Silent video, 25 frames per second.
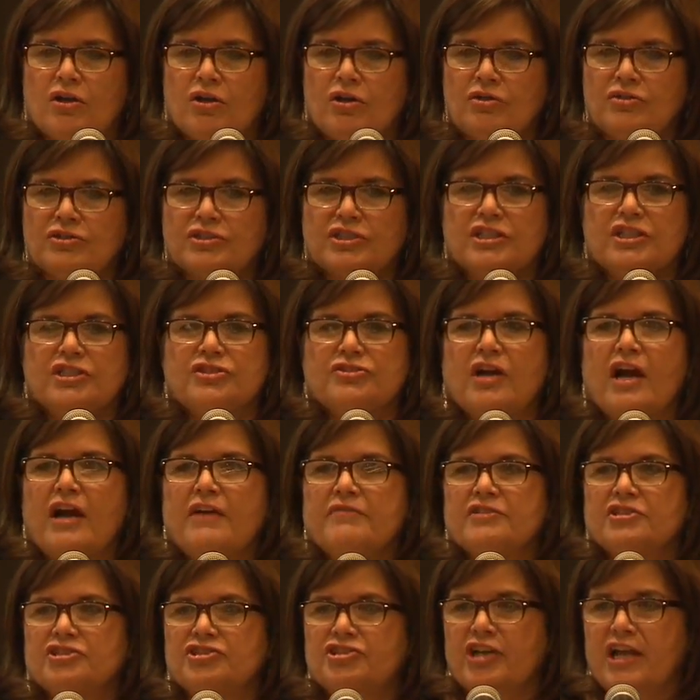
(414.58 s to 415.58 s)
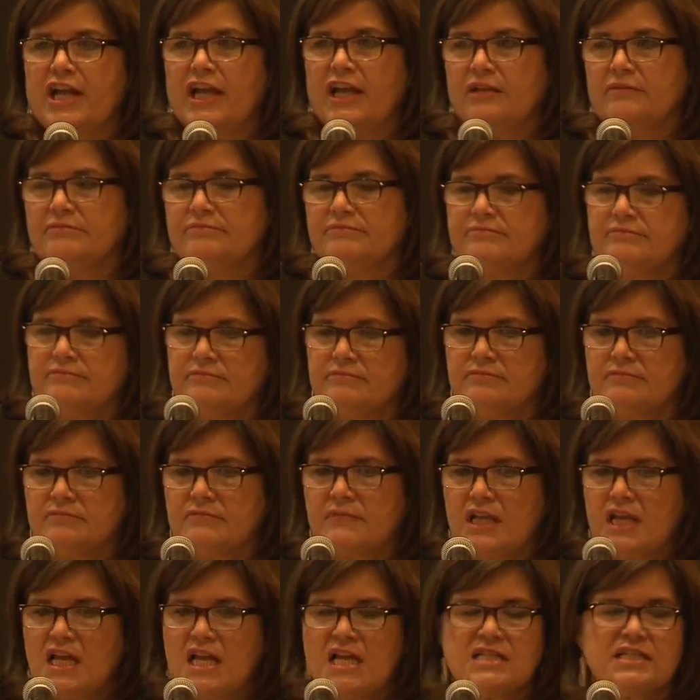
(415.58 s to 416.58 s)
who's gonna drive the train?
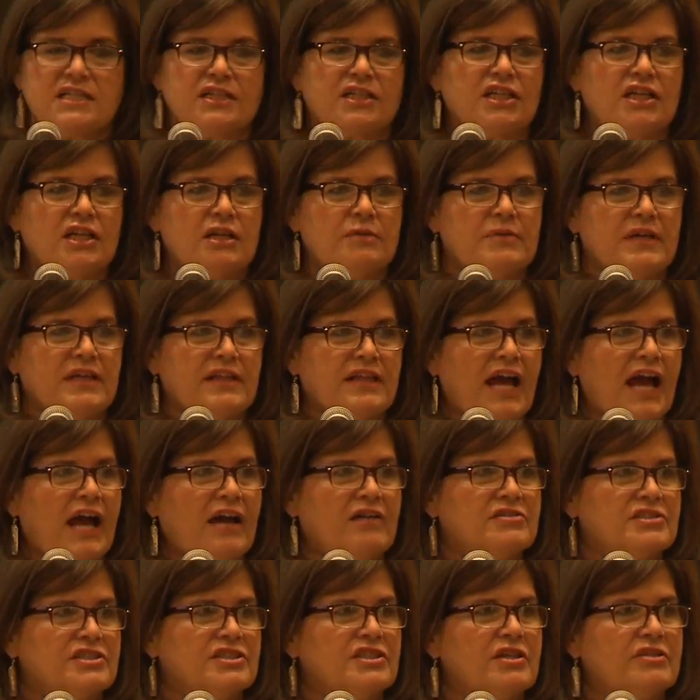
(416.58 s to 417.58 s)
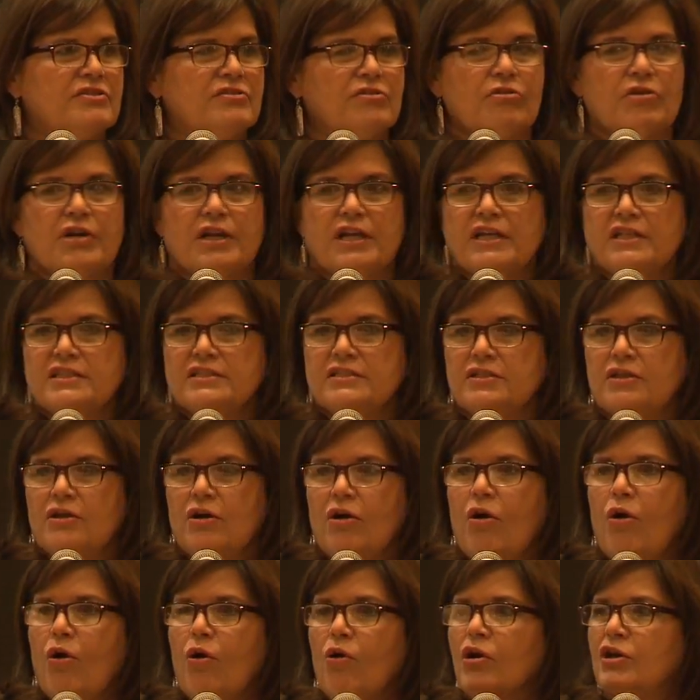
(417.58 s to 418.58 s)
Is it gonna be the housing authorities?
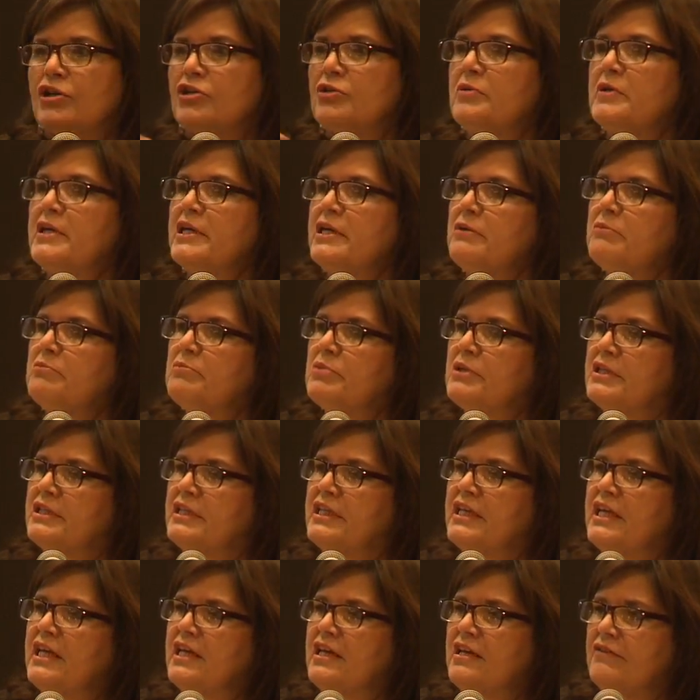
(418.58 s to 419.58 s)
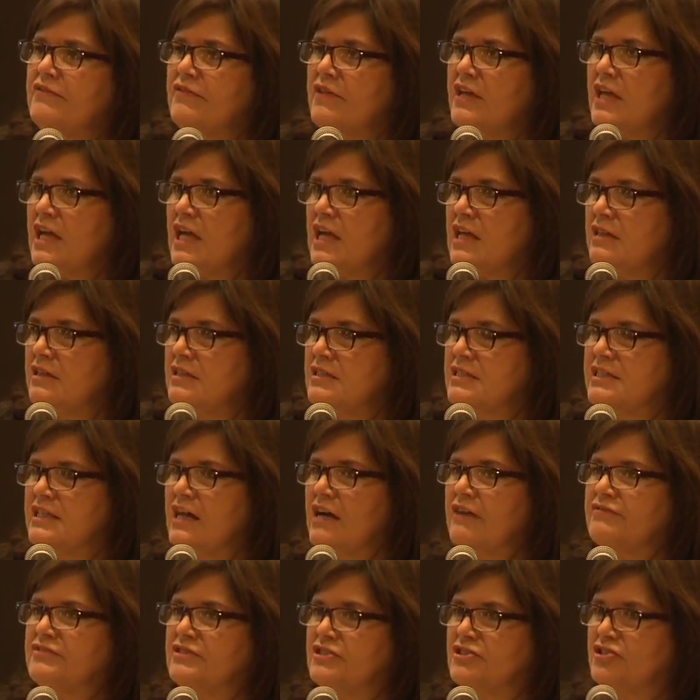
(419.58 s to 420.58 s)
Or do we believe in
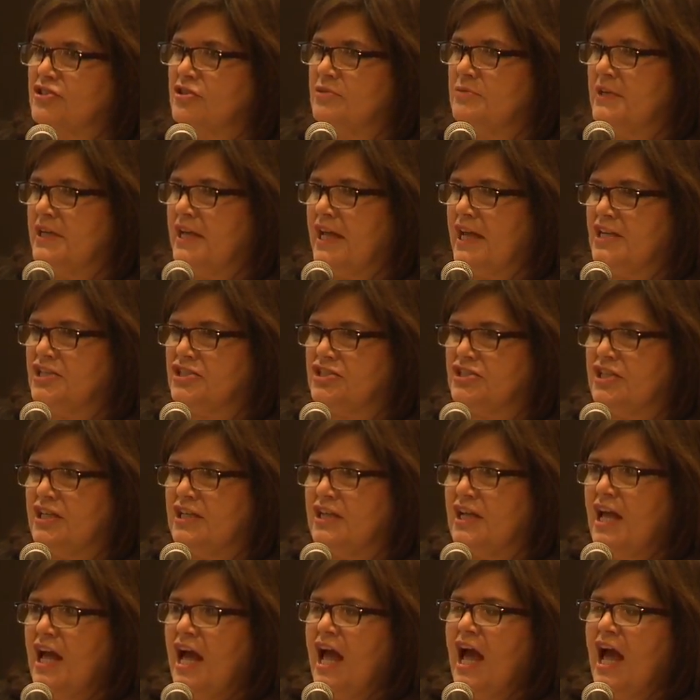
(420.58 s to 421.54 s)
self-determination